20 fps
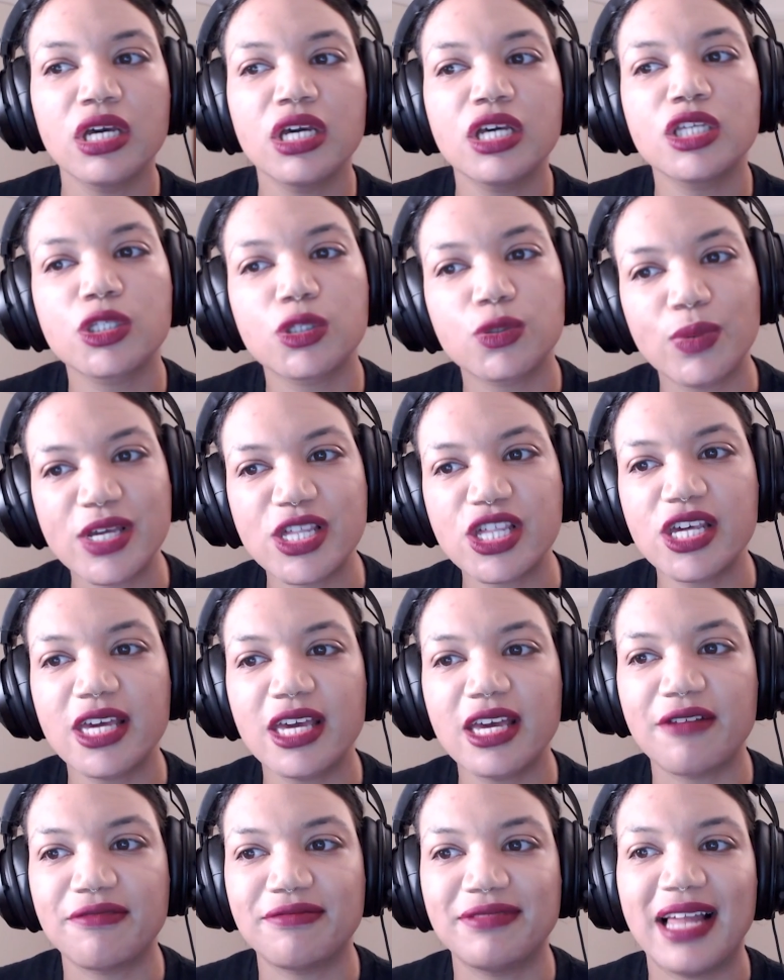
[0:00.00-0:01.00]

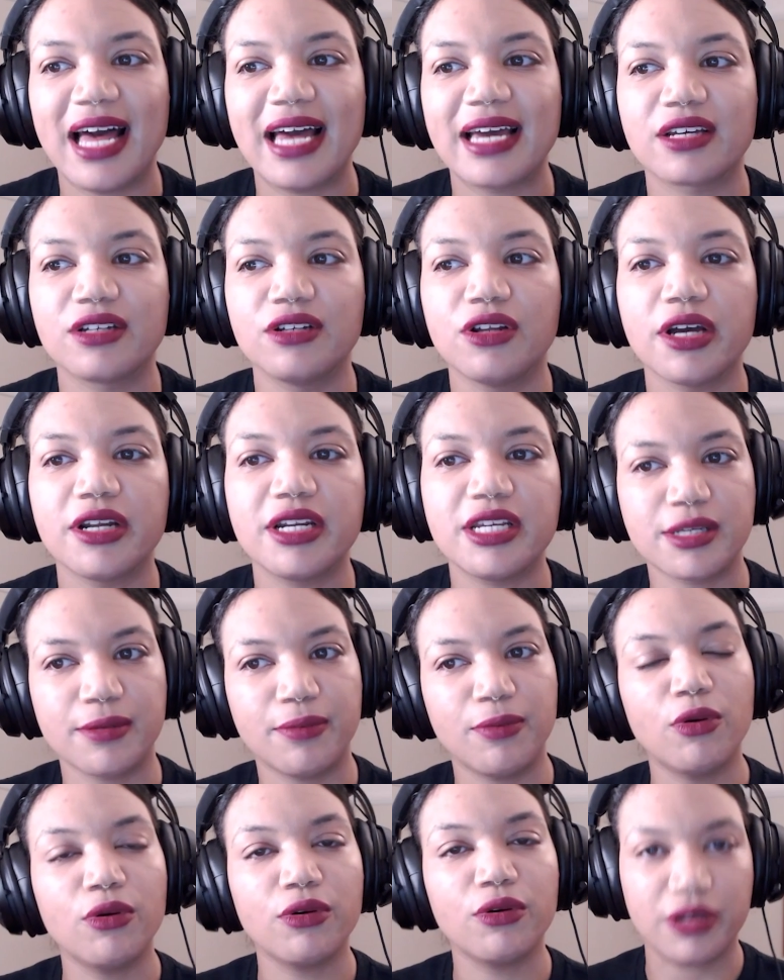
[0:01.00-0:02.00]
Switching a flag can not only
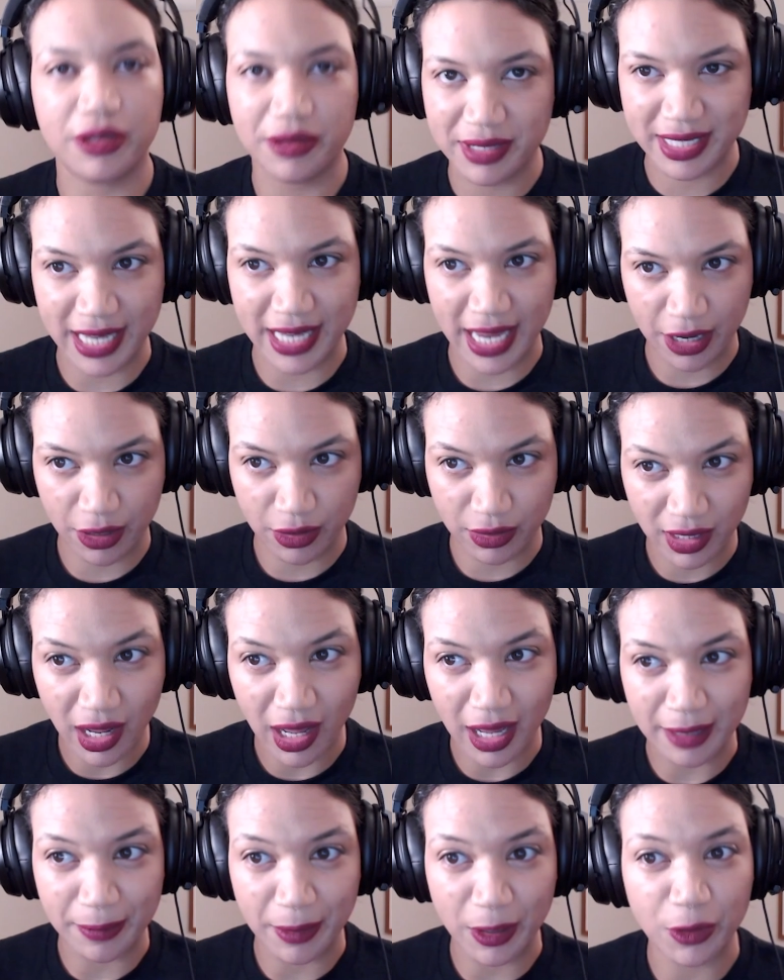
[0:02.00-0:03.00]
support you in staying
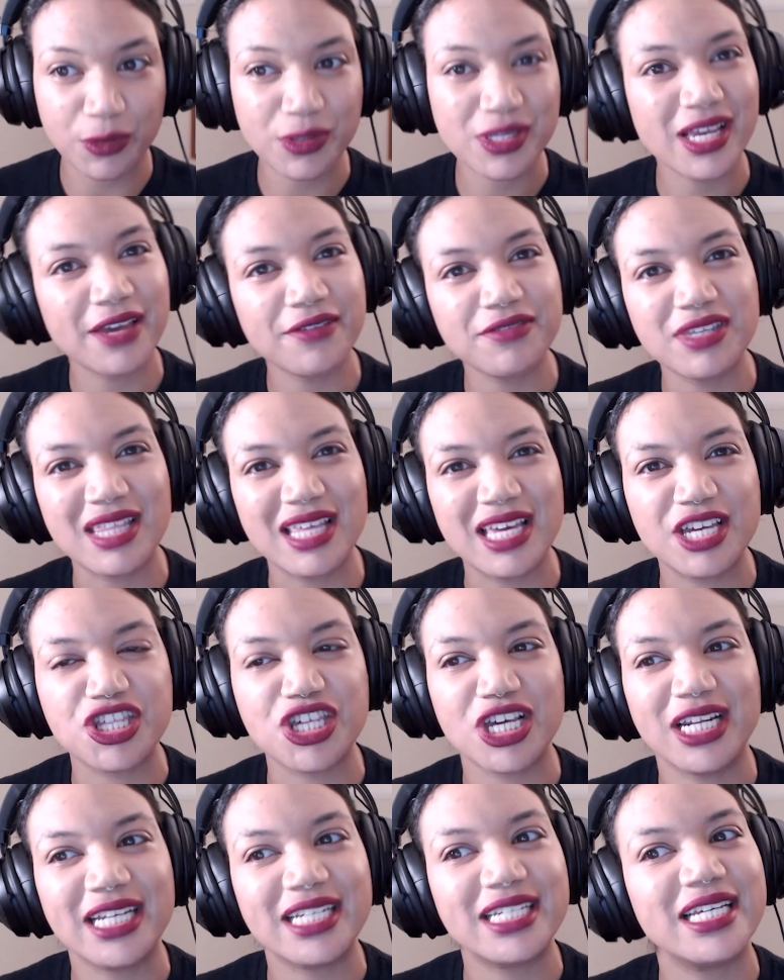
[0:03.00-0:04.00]
online, but it also gives you the
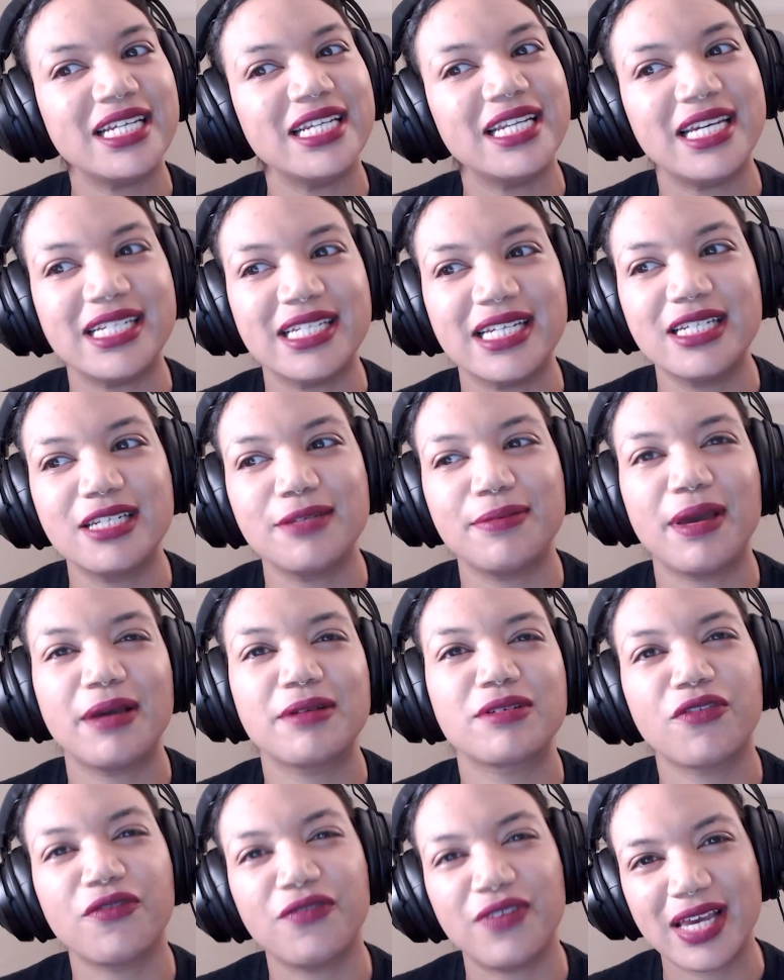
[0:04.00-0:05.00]
agility needed to be able
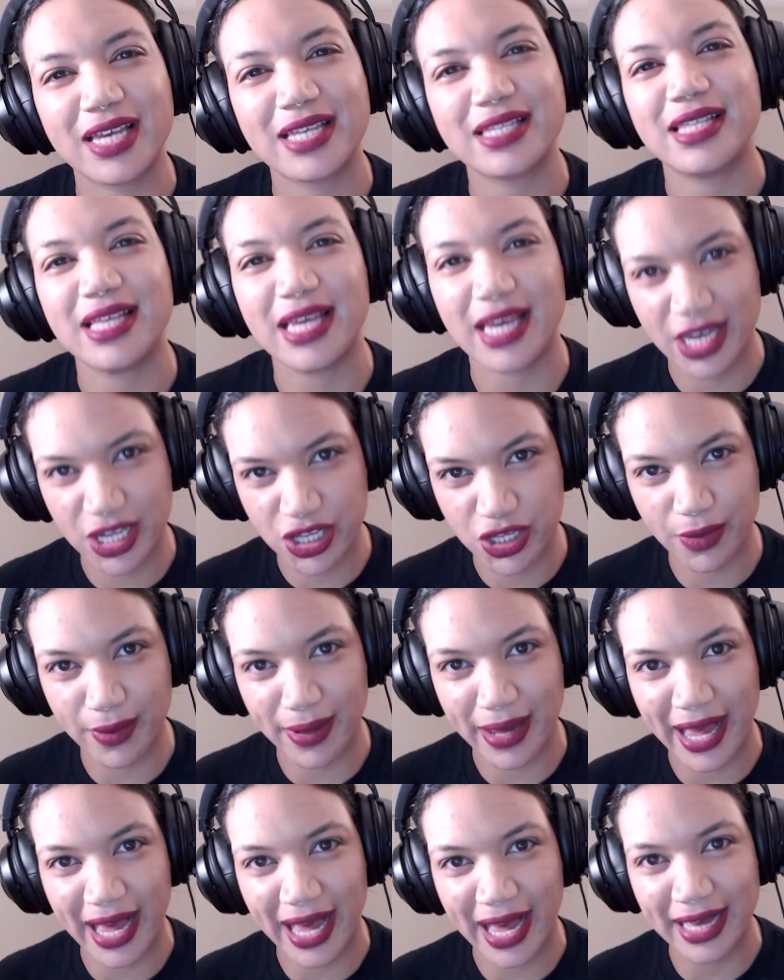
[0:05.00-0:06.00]
to fix the issue
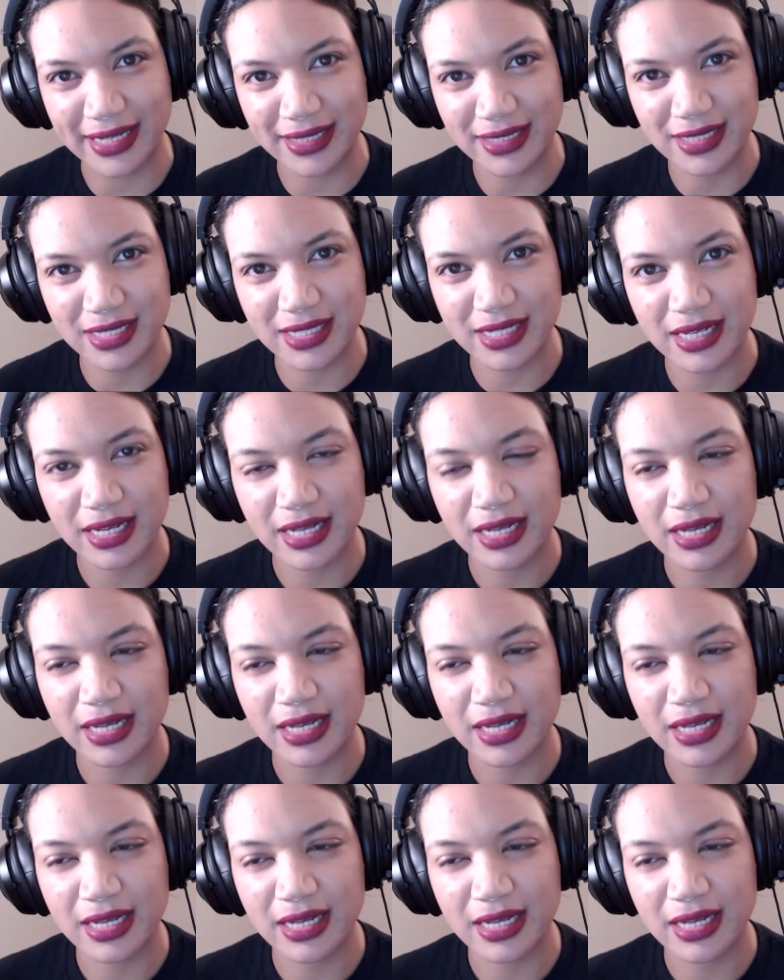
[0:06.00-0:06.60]
at hand.